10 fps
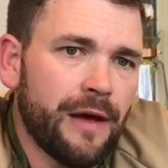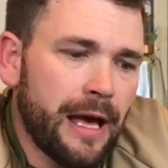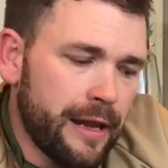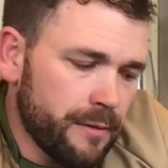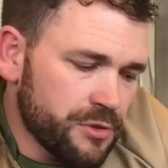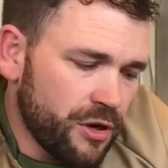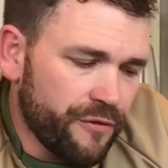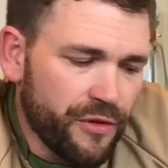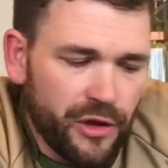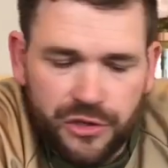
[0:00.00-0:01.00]
and I'm sorry
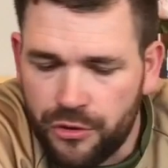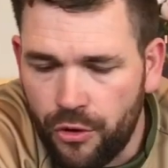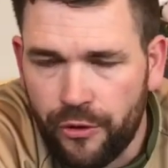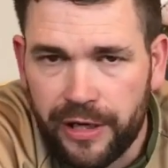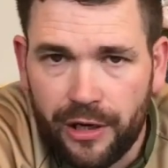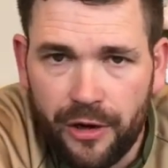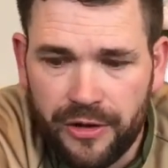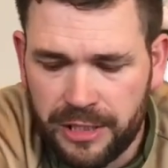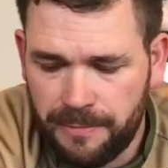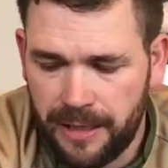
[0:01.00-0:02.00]
for those who already know
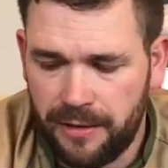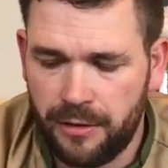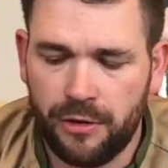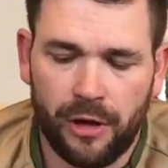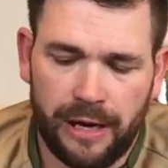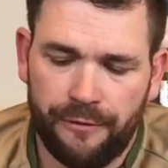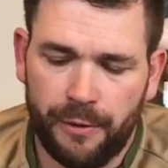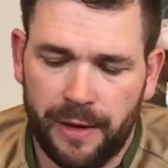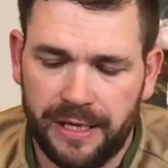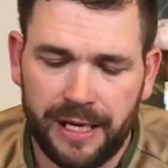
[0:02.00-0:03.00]
this, but not
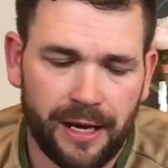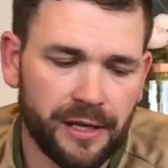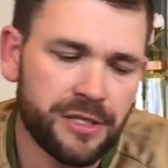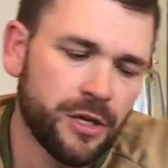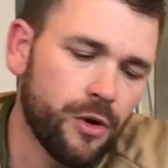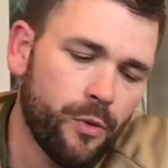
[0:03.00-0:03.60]
everyone does,